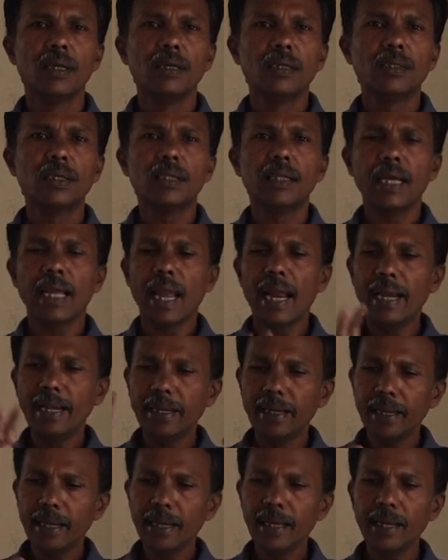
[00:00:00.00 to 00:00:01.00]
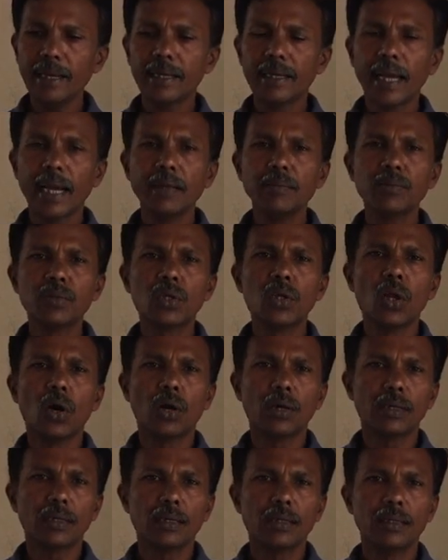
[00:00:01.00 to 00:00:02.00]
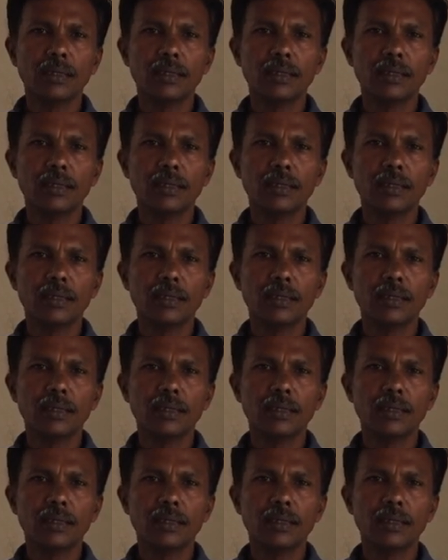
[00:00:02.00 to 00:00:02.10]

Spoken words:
So the entire time slot,